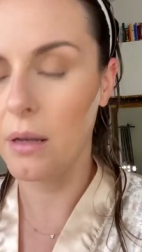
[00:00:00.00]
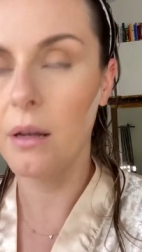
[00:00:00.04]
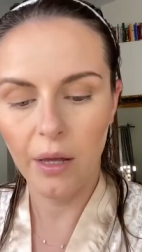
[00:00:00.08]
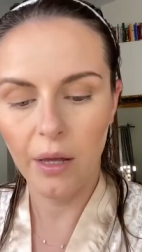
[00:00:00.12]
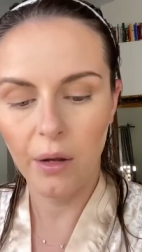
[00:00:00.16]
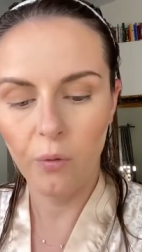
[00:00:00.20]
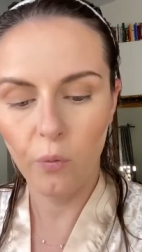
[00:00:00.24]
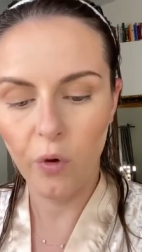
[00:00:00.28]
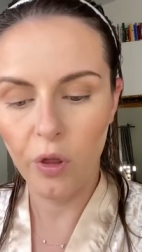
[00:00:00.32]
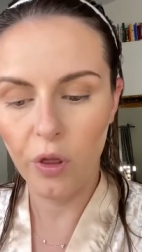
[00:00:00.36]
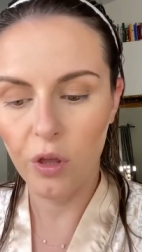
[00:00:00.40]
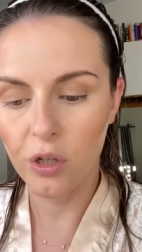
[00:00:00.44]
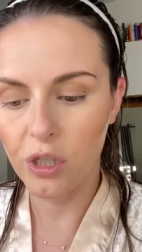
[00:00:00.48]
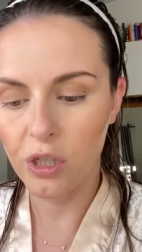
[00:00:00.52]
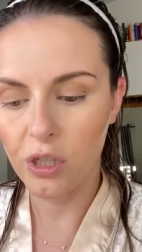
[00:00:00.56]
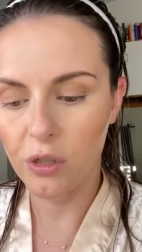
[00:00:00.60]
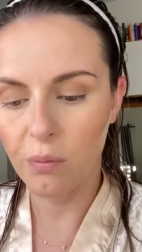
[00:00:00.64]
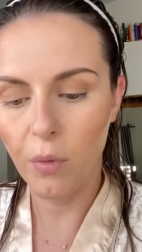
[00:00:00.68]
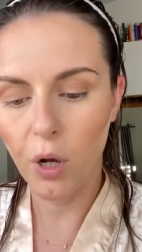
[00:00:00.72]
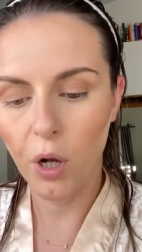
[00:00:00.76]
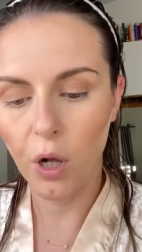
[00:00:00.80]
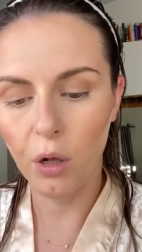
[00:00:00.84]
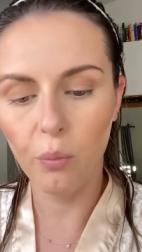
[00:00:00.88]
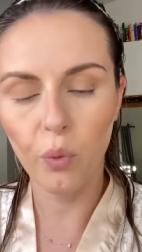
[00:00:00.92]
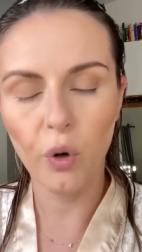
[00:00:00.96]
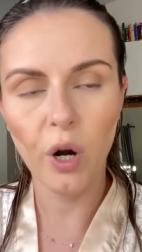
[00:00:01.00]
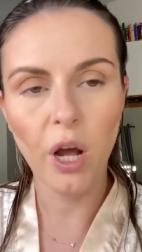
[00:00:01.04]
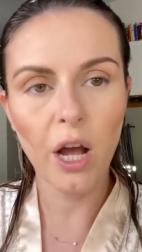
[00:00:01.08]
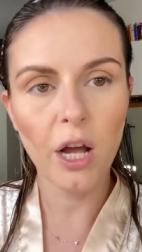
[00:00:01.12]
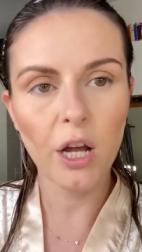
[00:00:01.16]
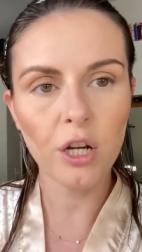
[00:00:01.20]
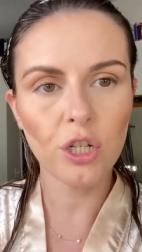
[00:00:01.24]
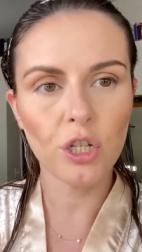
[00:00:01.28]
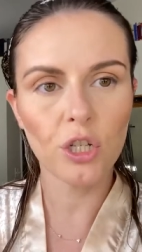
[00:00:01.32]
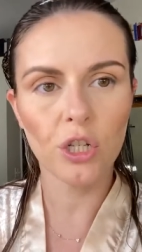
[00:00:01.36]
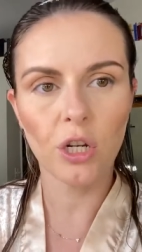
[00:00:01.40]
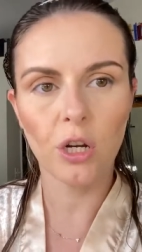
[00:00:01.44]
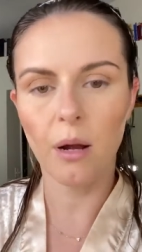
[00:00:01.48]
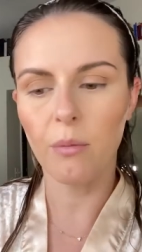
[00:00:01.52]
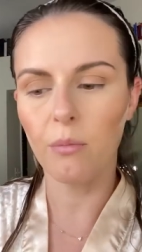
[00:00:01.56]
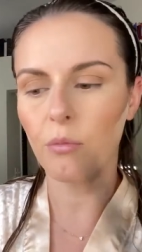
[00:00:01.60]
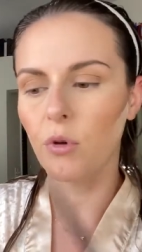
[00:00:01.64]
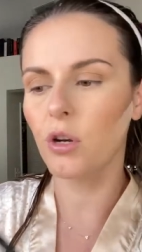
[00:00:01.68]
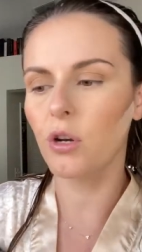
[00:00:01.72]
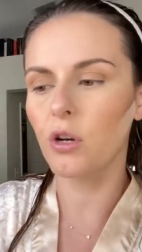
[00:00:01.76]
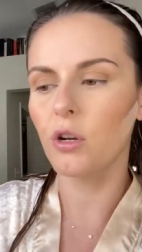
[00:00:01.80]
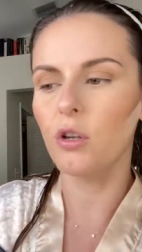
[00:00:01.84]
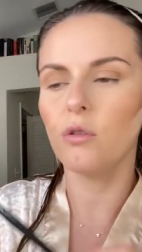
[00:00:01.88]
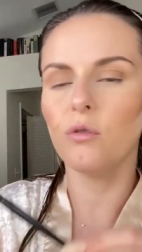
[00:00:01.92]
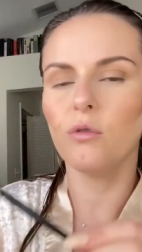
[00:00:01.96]
Then with a small brush, I'm
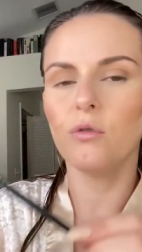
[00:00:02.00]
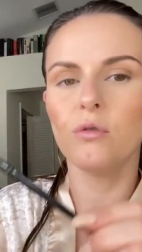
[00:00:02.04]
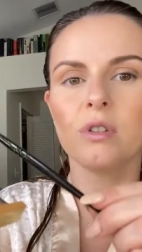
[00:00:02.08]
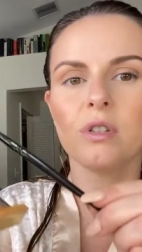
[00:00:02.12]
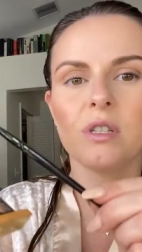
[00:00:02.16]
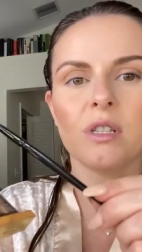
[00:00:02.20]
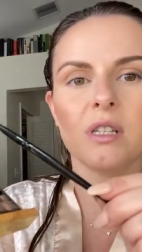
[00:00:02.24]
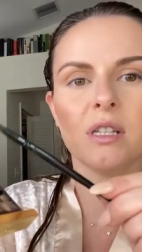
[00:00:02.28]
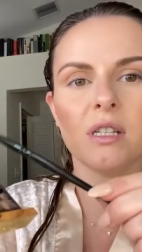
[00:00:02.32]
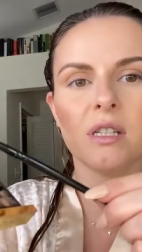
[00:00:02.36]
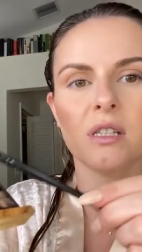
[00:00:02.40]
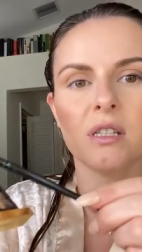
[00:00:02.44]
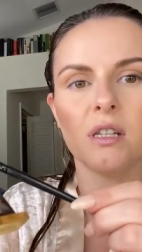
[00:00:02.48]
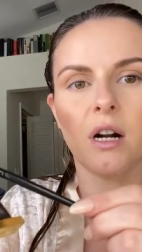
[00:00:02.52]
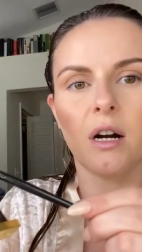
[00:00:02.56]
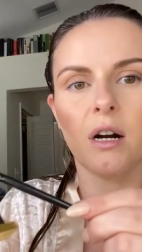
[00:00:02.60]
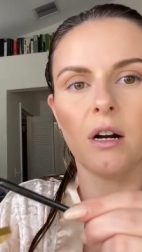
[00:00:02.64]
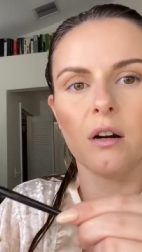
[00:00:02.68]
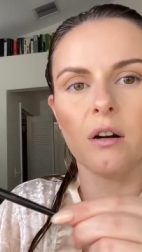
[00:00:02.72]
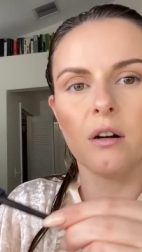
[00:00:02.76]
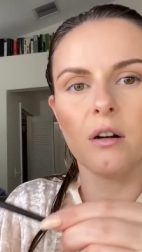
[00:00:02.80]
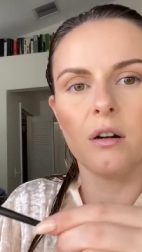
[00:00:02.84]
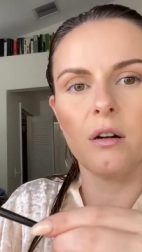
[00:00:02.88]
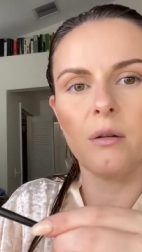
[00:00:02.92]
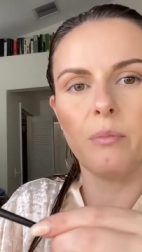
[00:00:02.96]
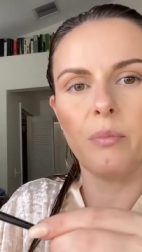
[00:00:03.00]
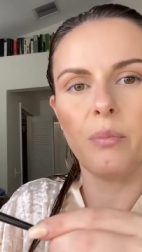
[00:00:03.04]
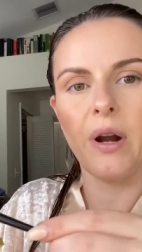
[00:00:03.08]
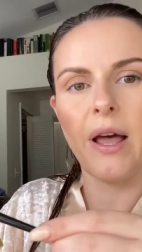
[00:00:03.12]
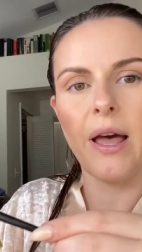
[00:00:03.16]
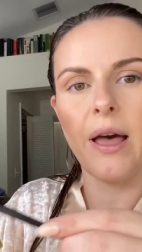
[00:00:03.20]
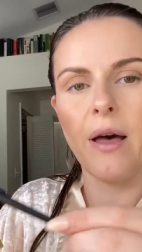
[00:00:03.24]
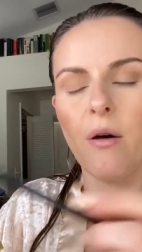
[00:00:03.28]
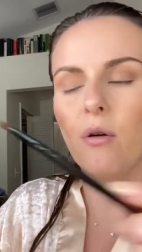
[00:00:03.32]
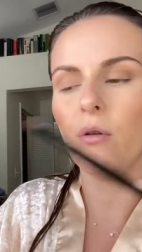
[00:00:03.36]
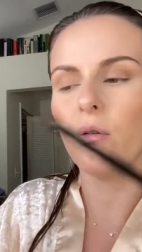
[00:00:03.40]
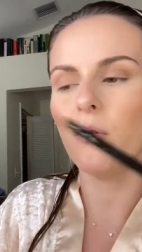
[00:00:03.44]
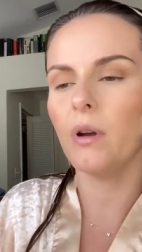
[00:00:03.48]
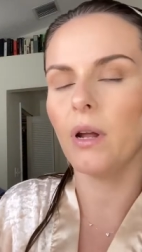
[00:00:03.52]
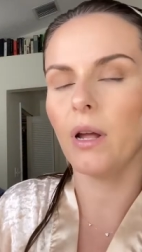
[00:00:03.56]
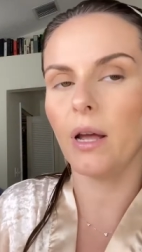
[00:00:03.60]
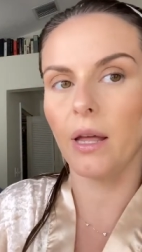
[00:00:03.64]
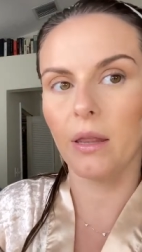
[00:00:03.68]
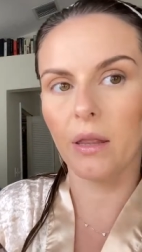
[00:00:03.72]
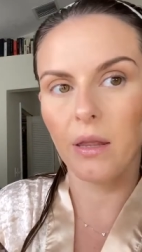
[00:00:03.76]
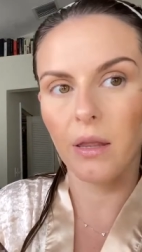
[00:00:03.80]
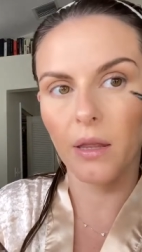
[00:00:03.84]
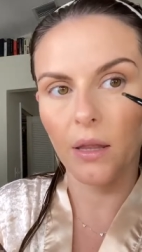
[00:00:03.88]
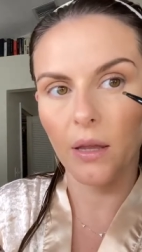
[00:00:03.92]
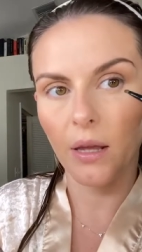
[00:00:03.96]
gonna use this darker brown
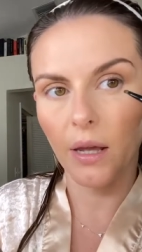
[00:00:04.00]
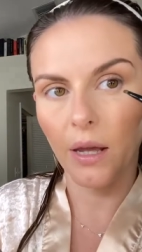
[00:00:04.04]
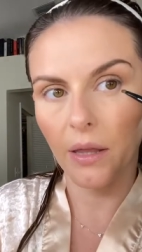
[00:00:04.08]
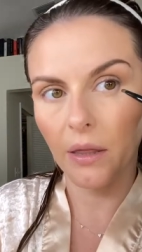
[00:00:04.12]
and,